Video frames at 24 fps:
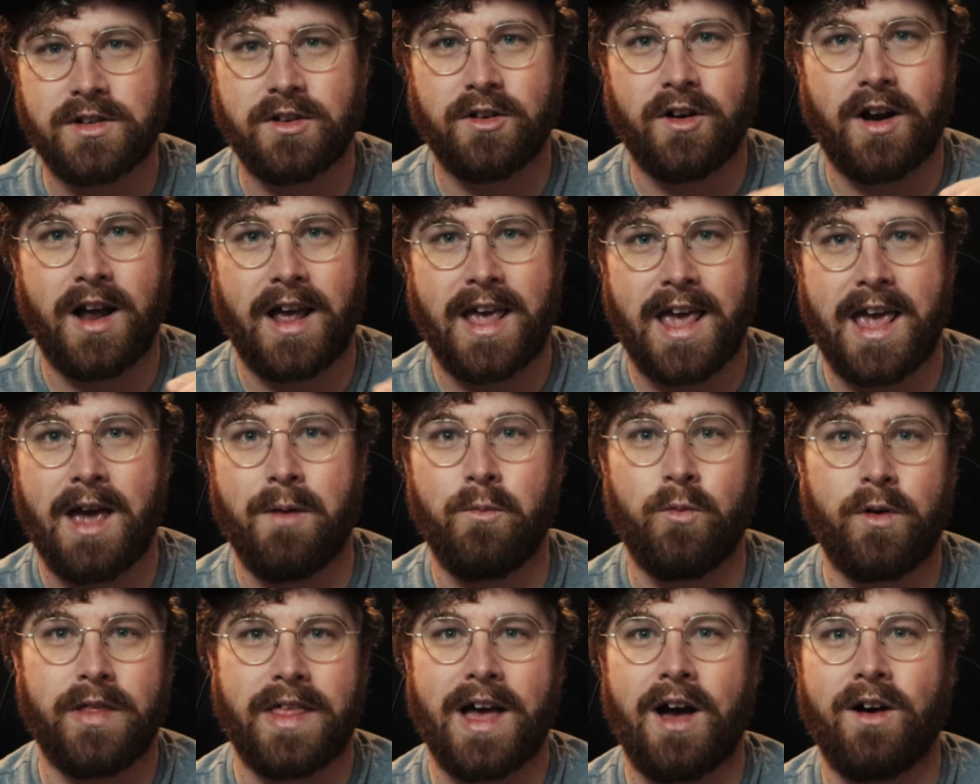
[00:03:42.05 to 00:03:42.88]
or I
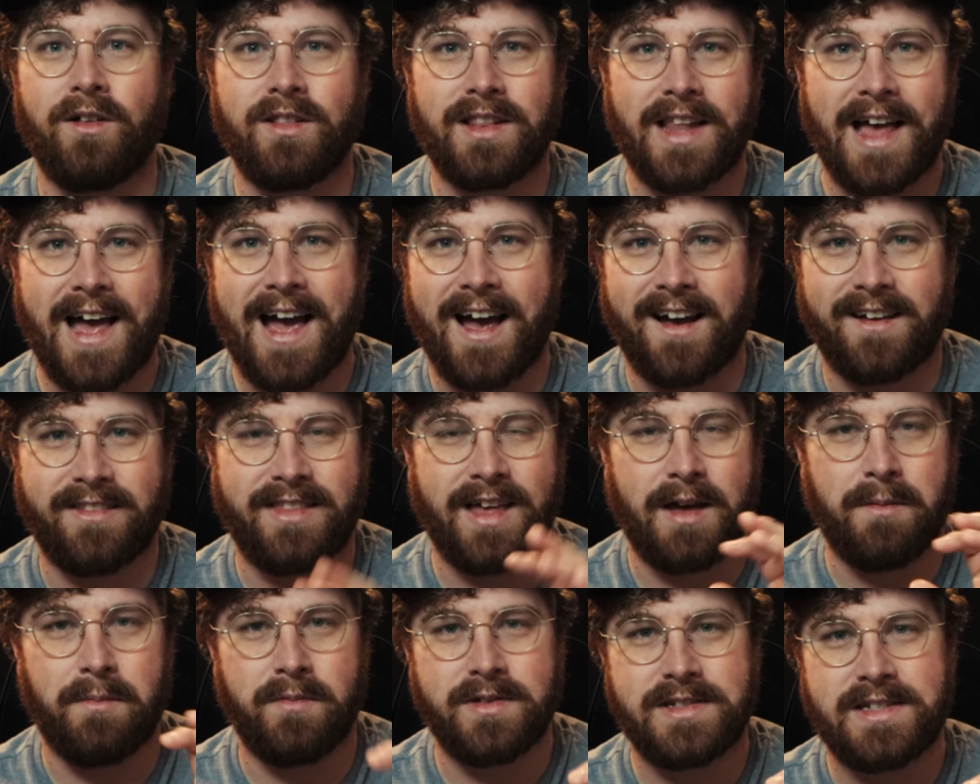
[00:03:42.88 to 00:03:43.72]
am without lack,
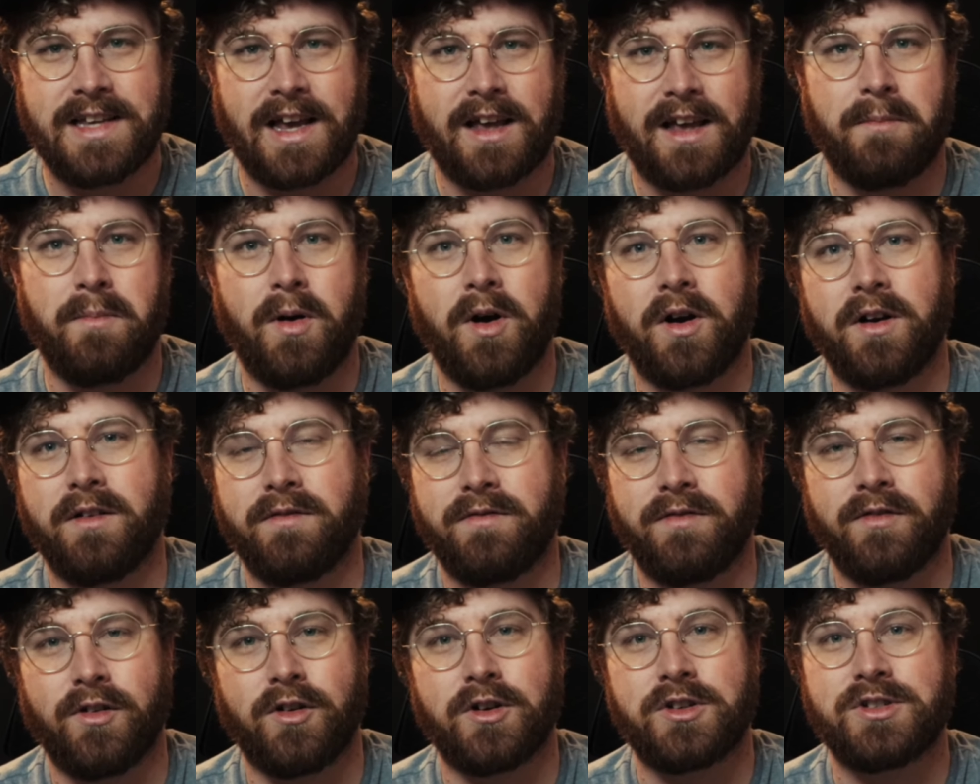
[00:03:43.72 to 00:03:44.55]
that second part of
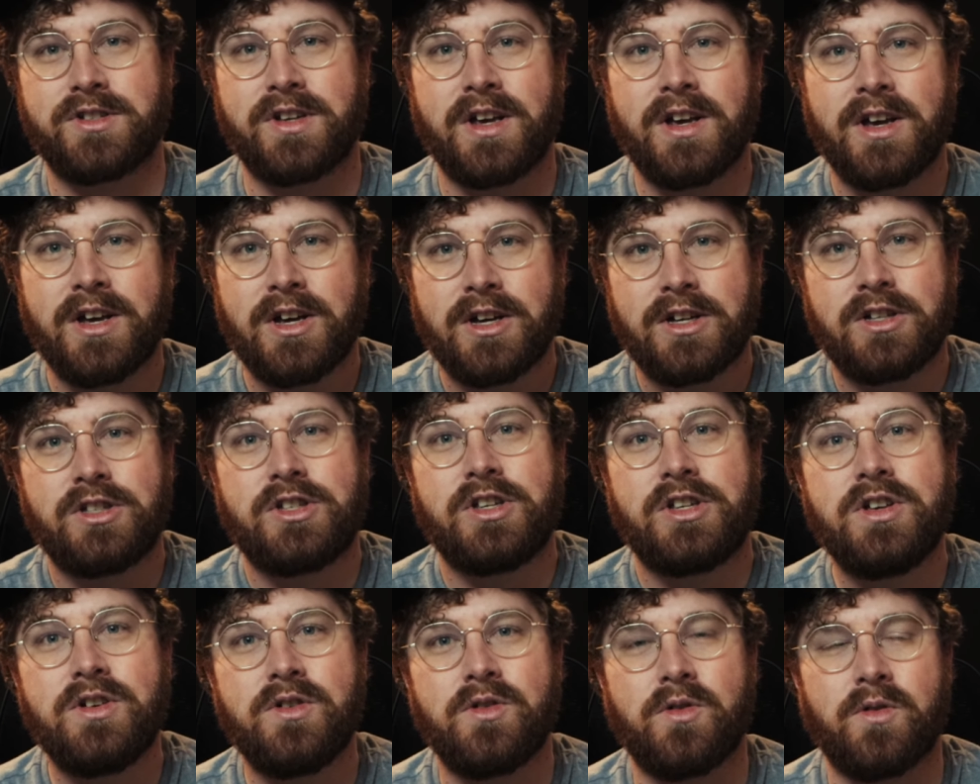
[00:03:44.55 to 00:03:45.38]
verse
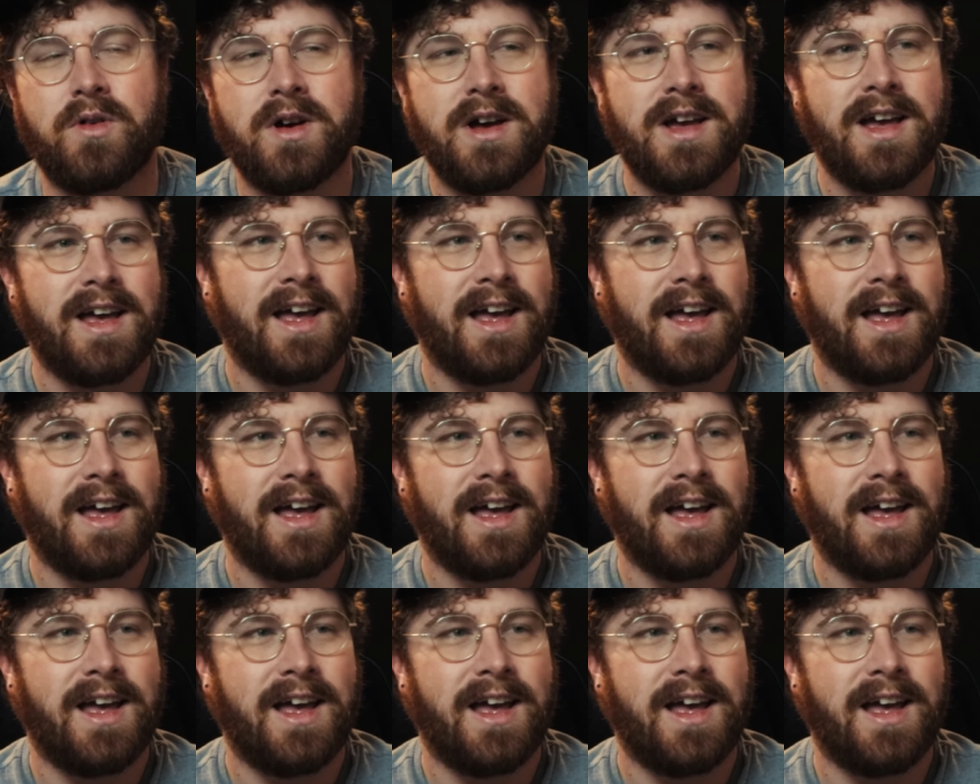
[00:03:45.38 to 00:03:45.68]
2.